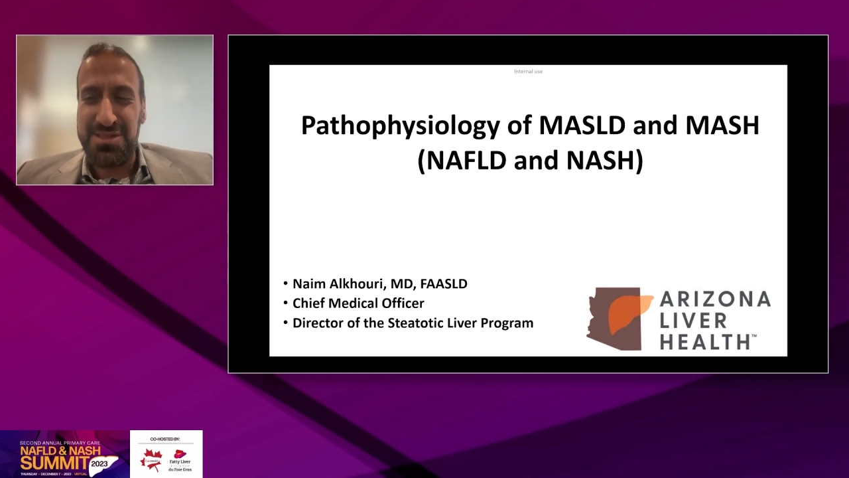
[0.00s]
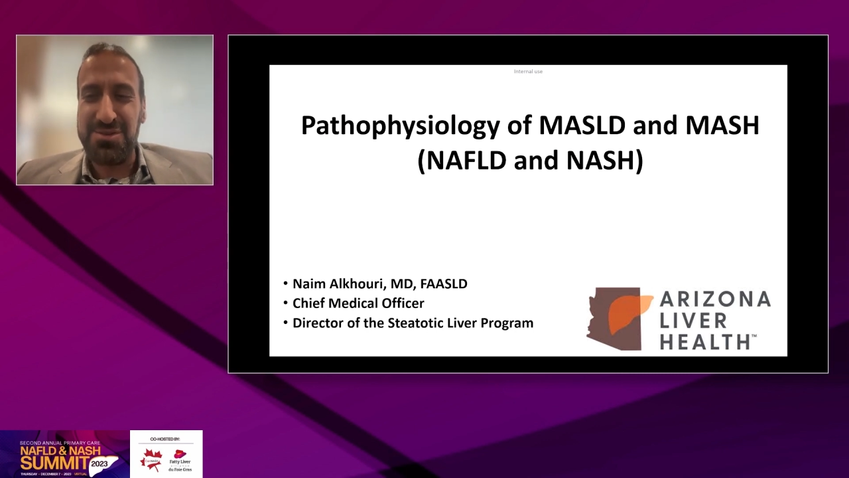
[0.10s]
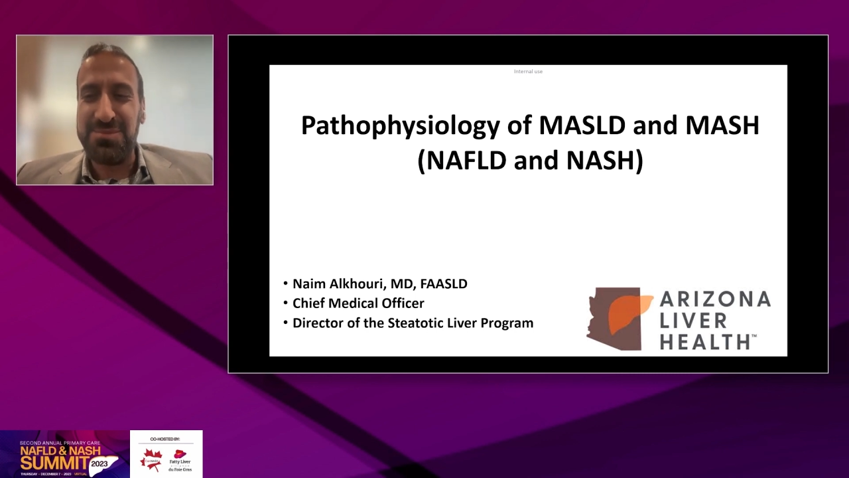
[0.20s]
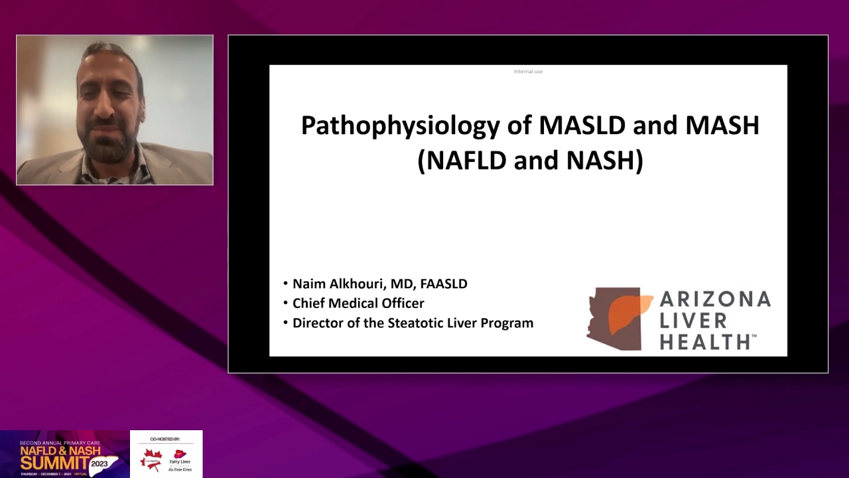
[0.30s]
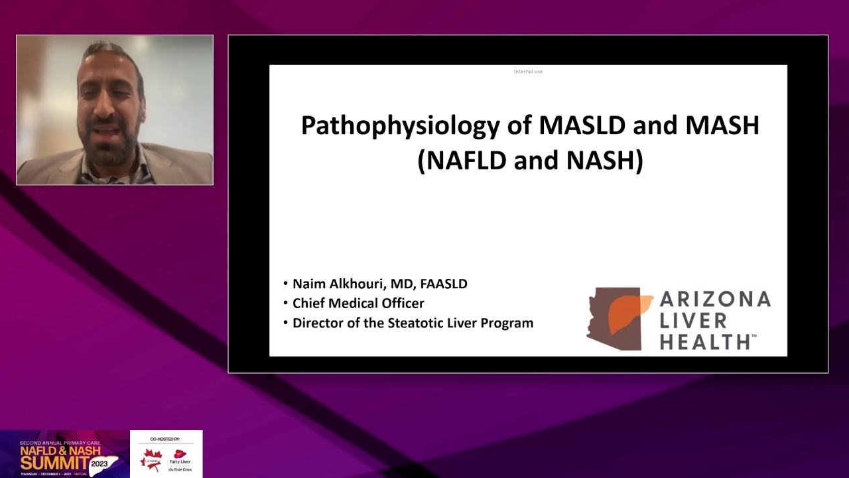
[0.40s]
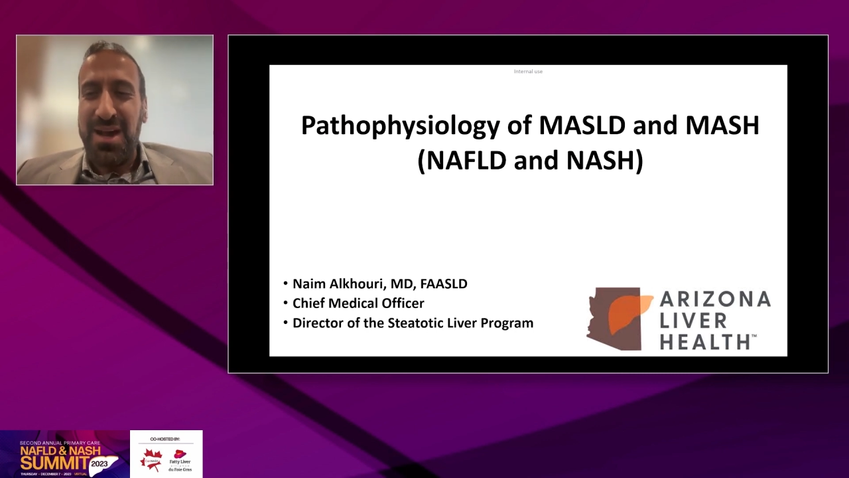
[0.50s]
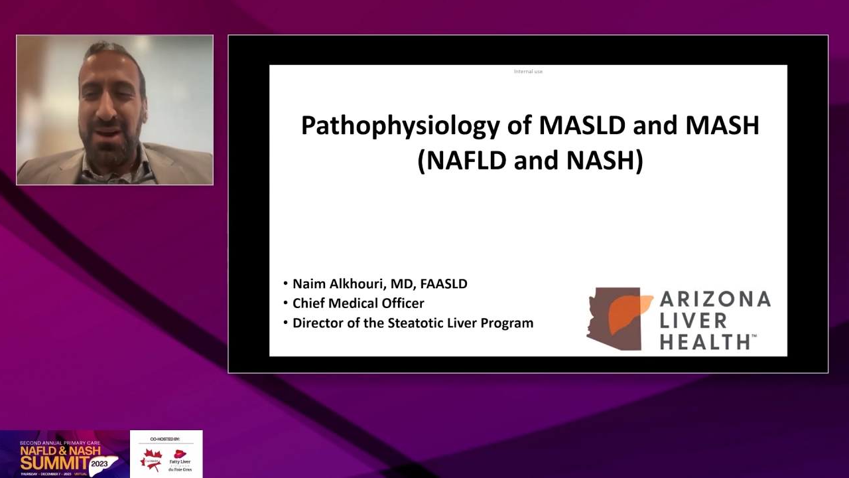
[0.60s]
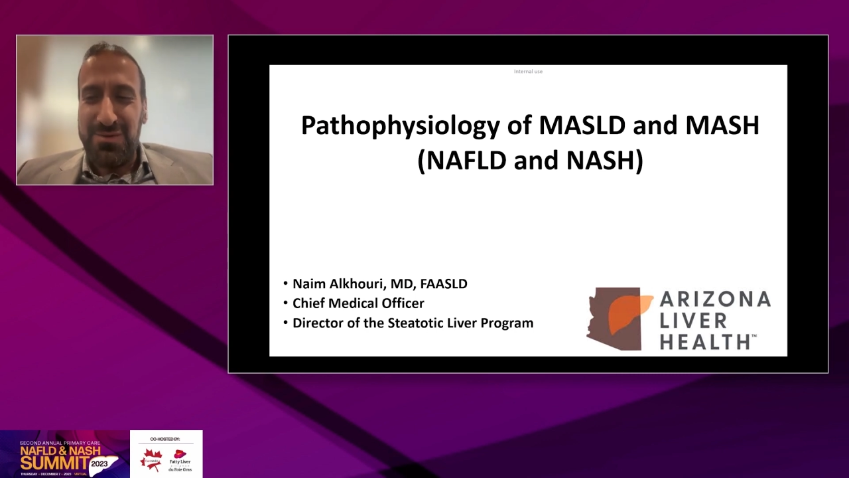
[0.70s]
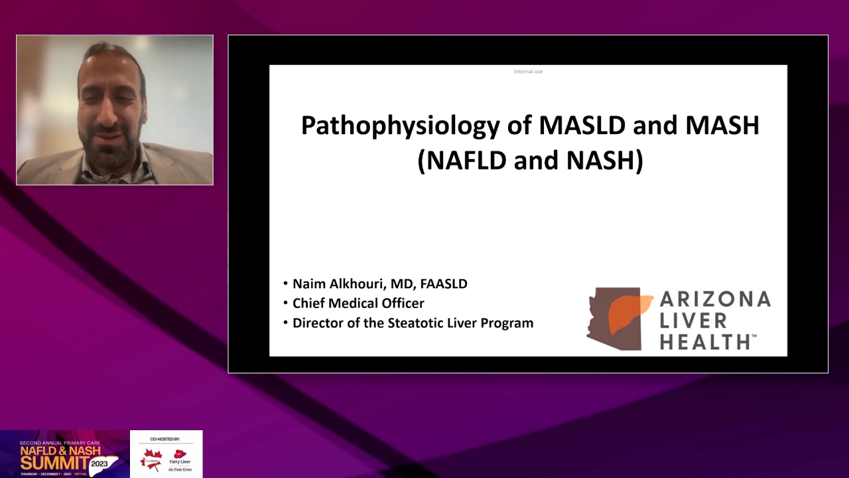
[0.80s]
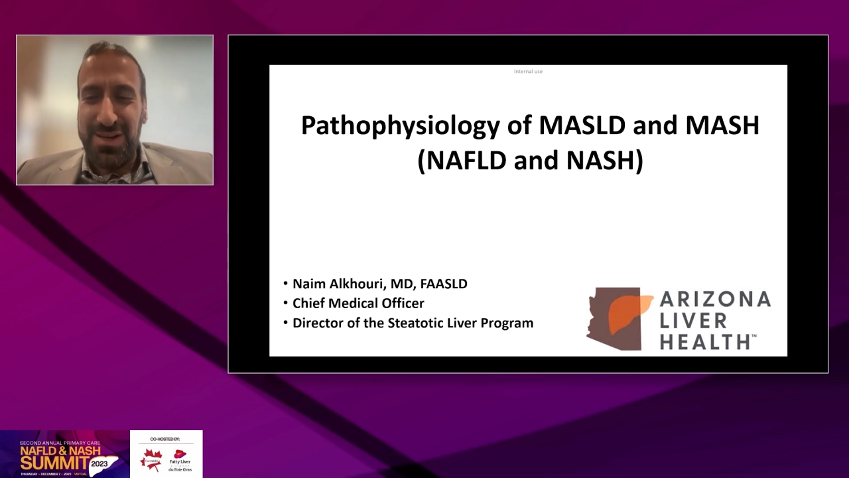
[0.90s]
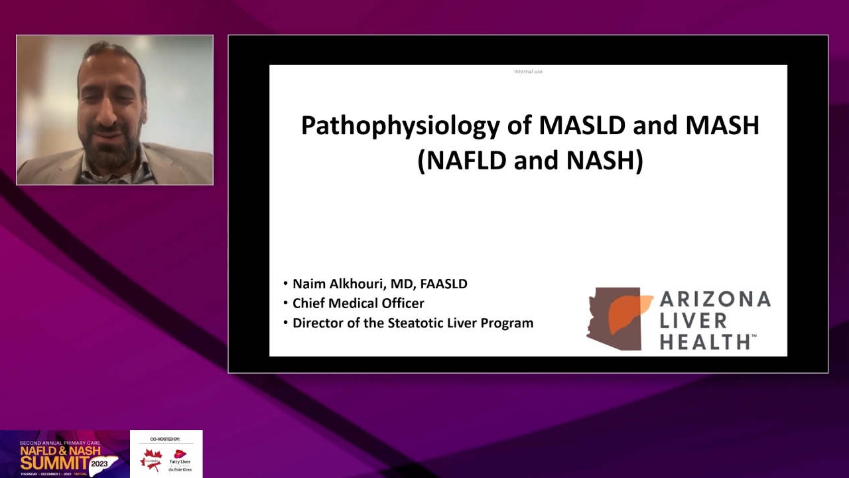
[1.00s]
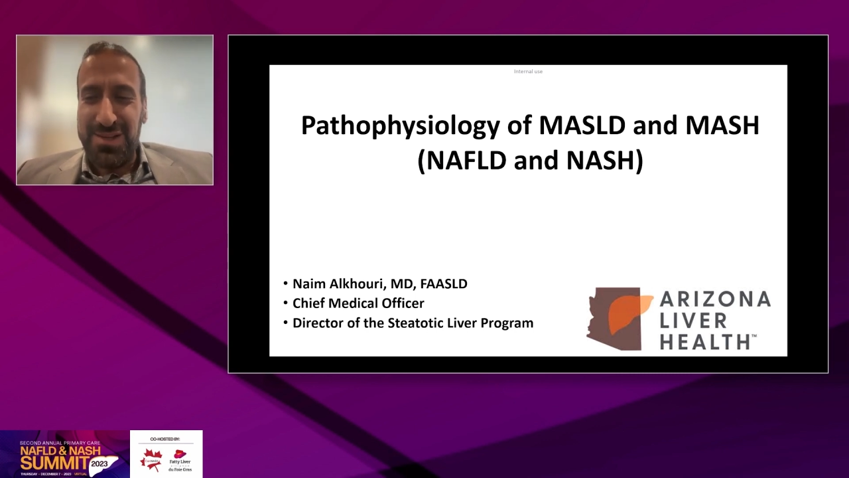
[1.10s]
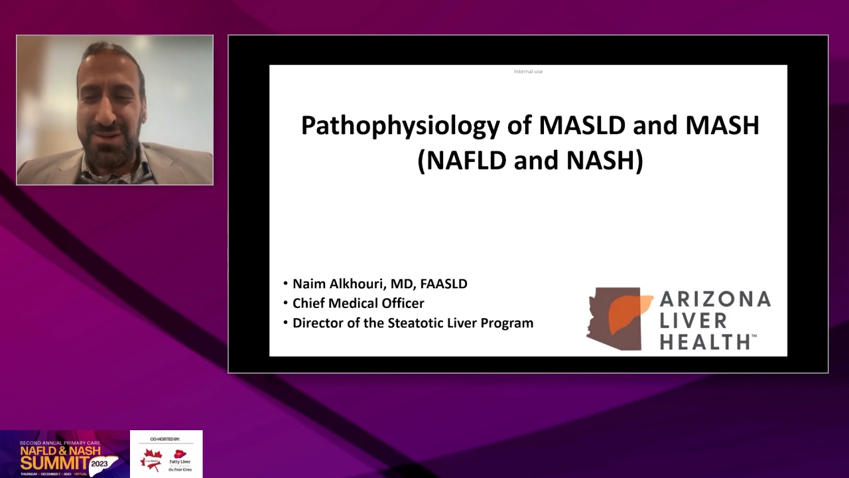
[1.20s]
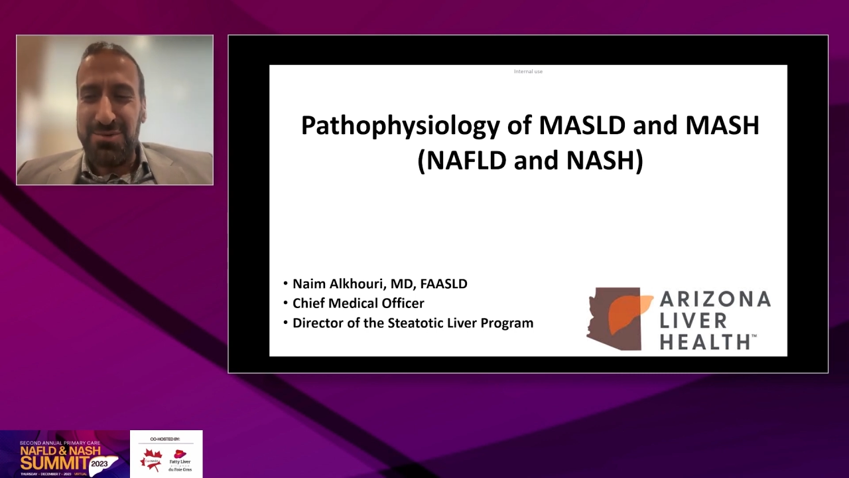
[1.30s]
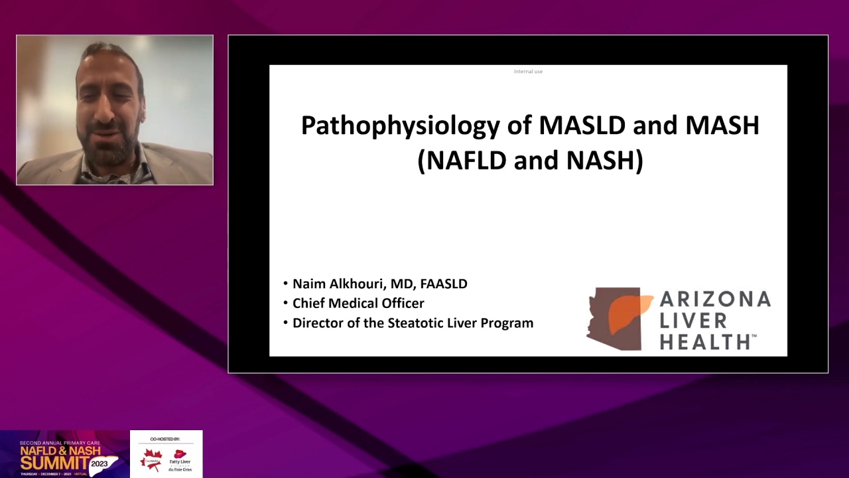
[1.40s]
So hopefully everything